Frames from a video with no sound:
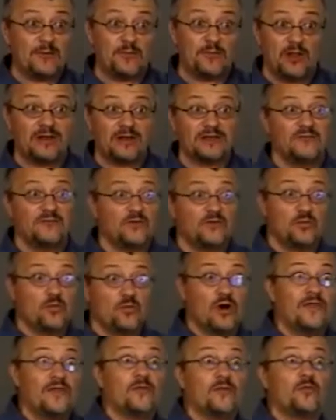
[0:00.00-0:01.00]
I'll give you
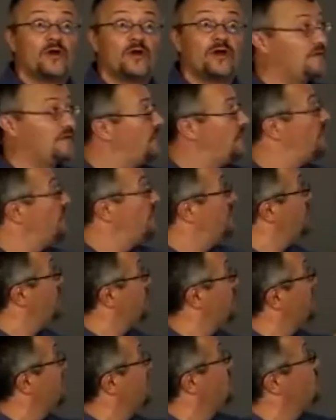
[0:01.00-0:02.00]
one where we
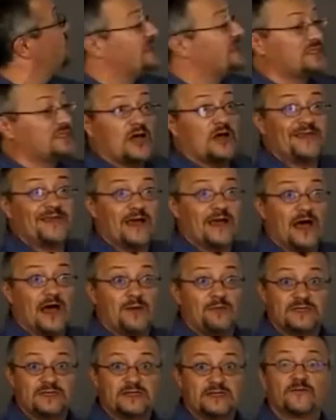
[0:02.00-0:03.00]
didn't we saw the
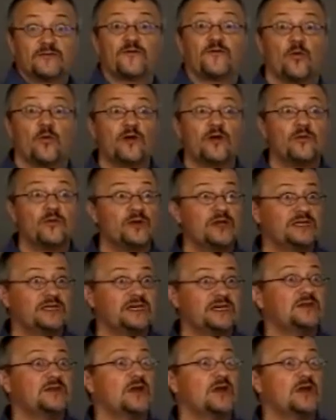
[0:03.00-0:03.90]
opposite. For when we did our